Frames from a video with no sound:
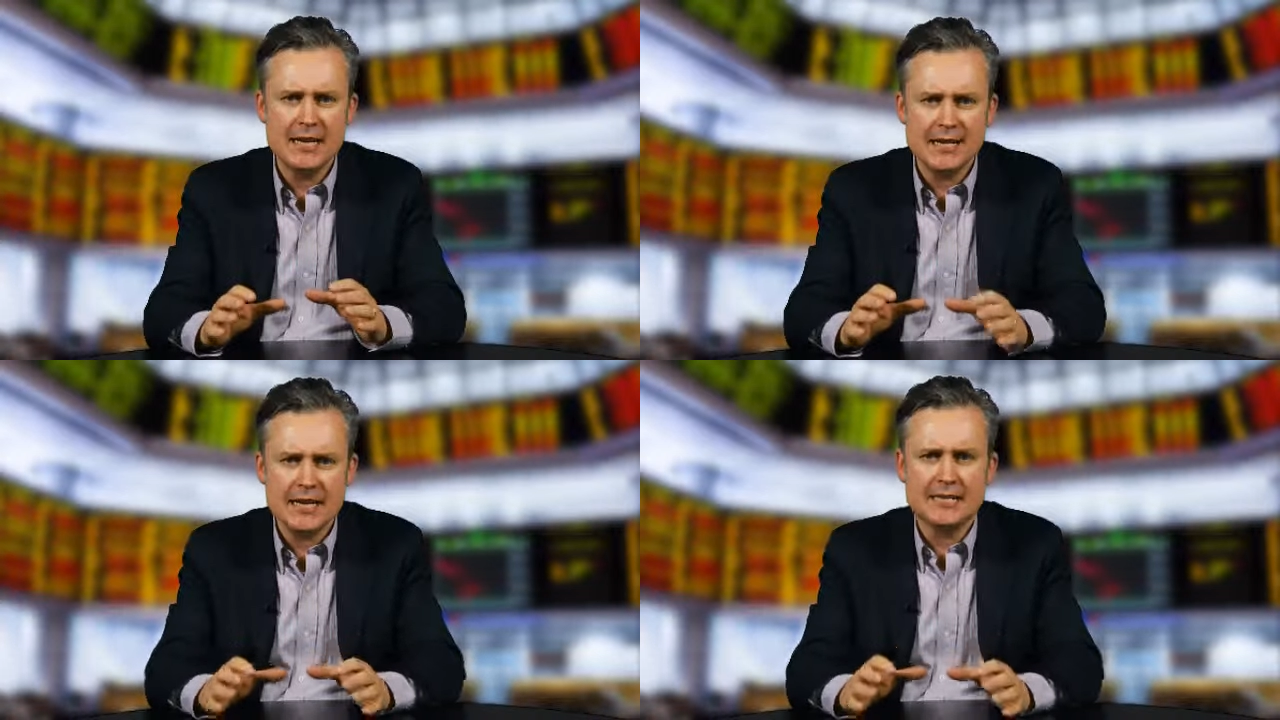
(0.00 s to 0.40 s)

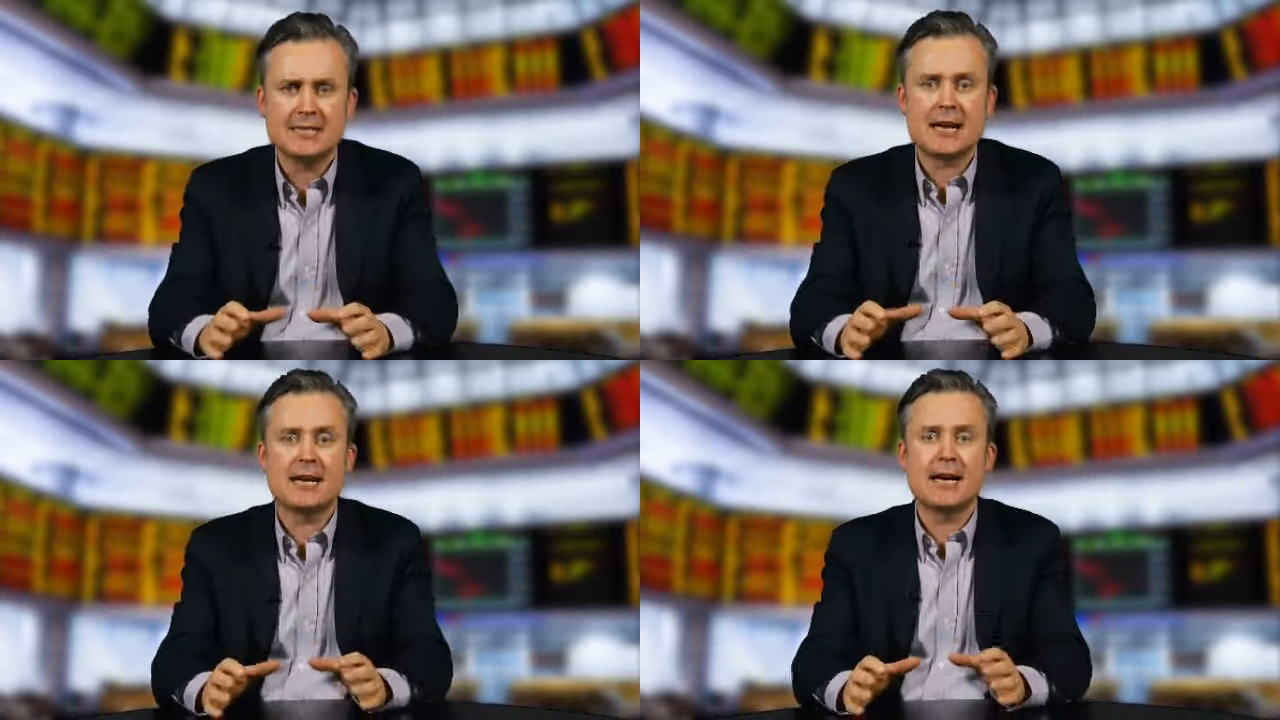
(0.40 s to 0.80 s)
need to
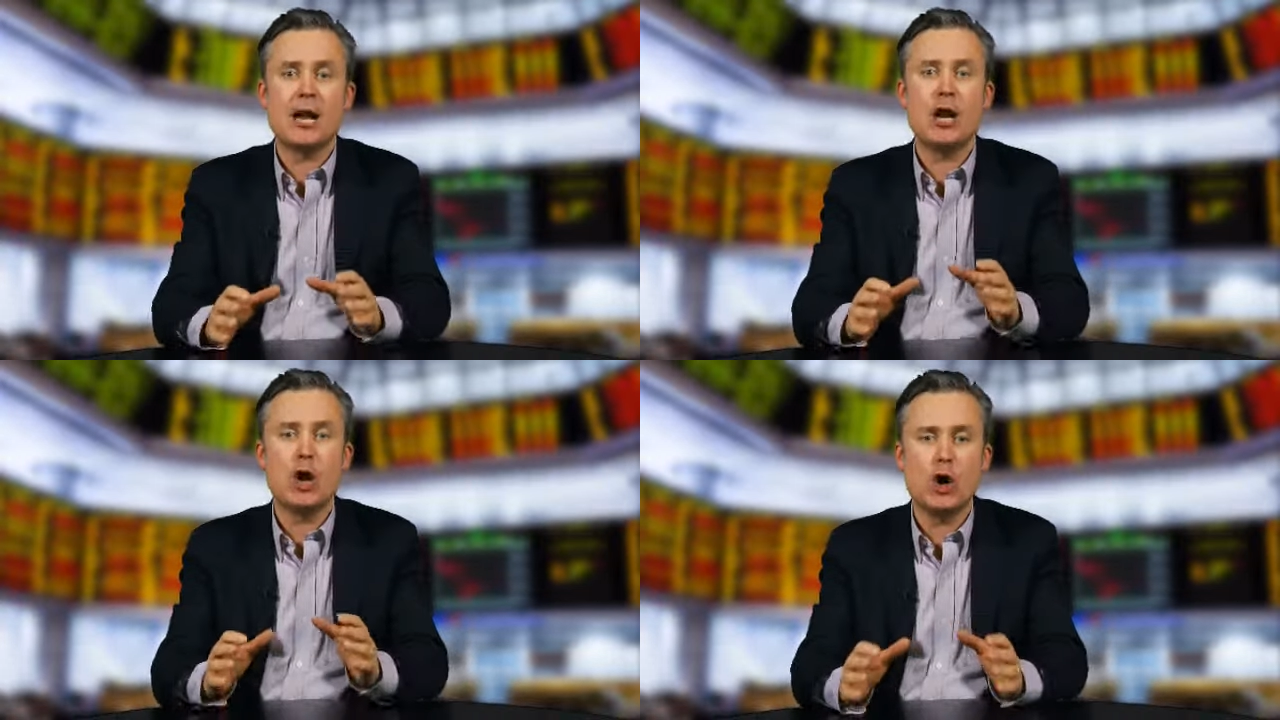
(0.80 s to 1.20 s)
take a
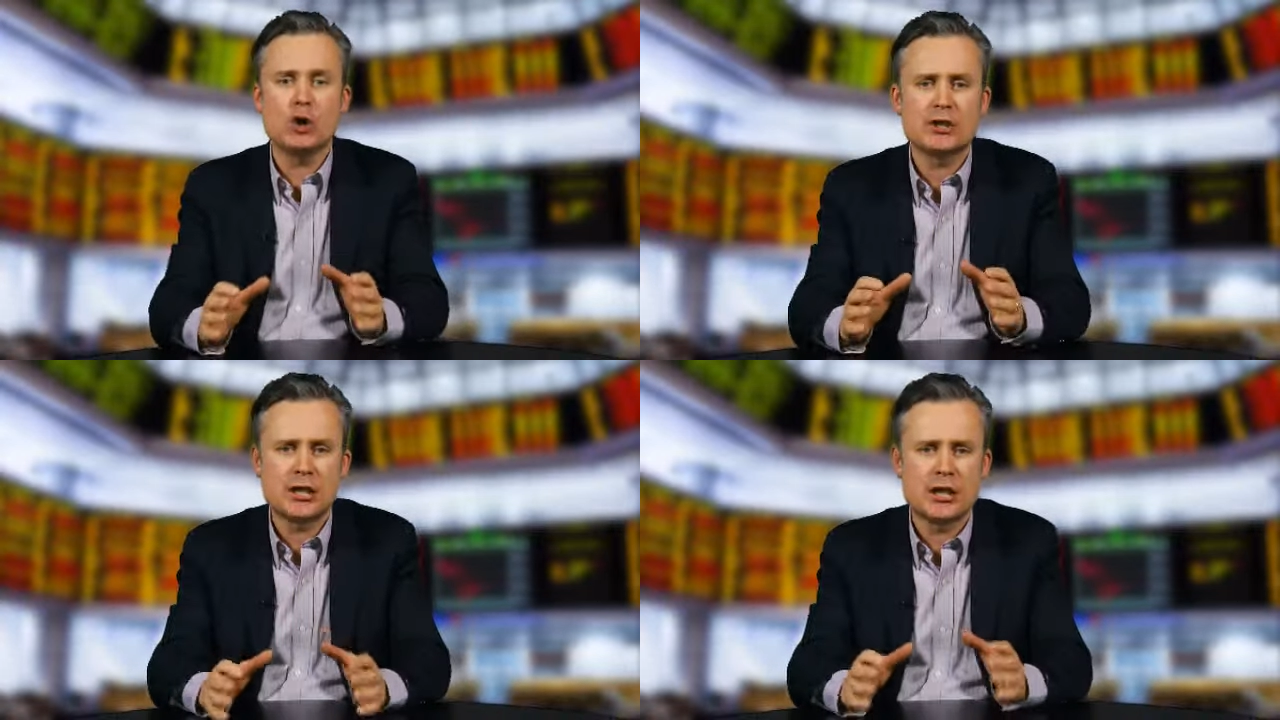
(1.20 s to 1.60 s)

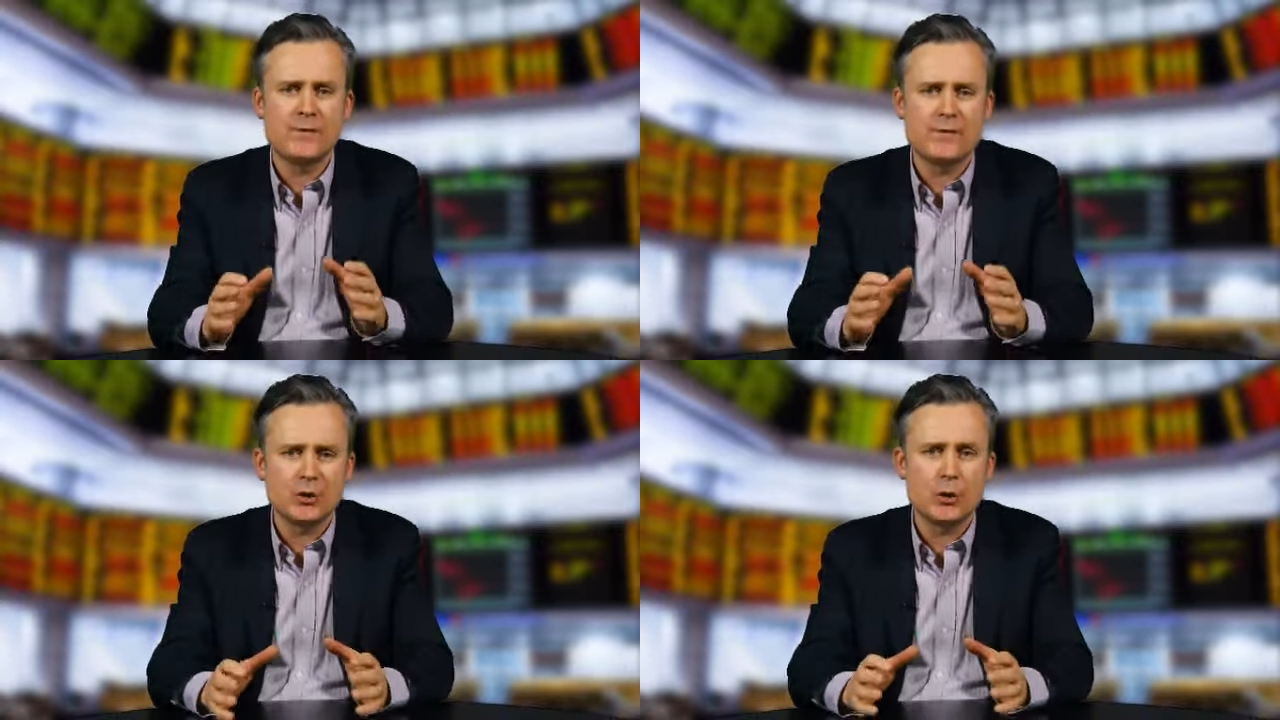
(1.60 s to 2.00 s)

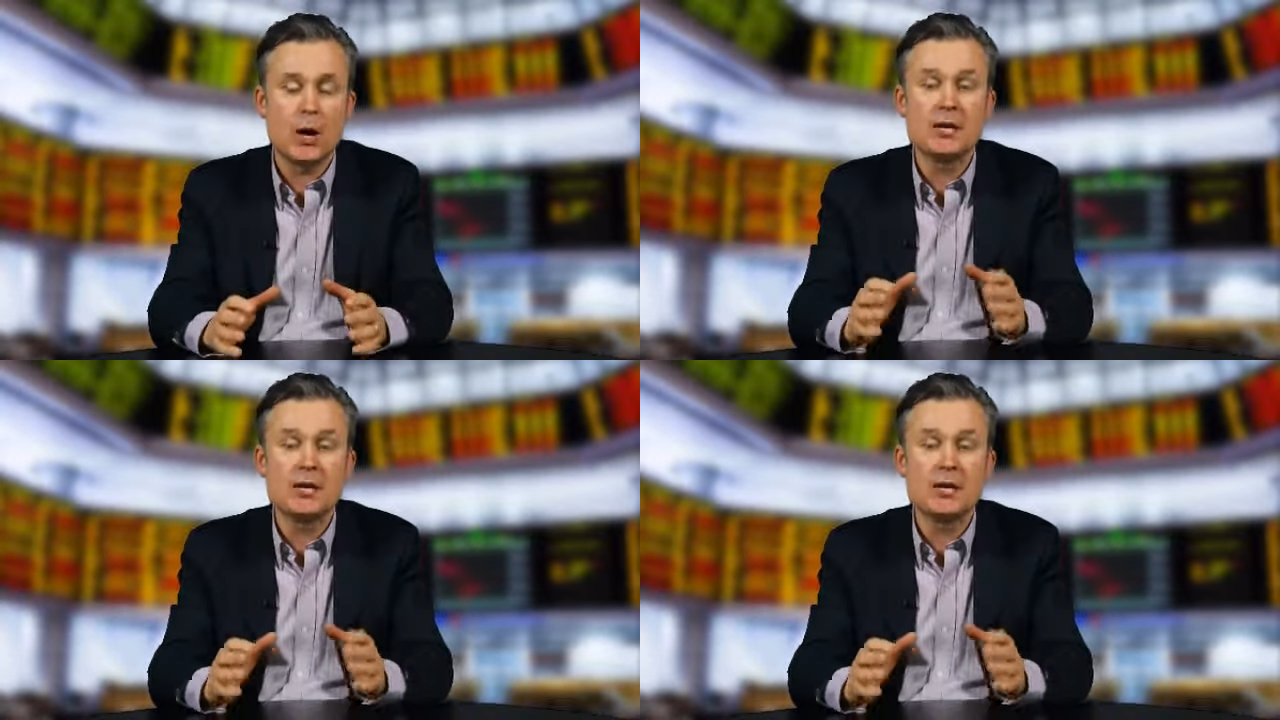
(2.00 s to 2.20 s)
long-term view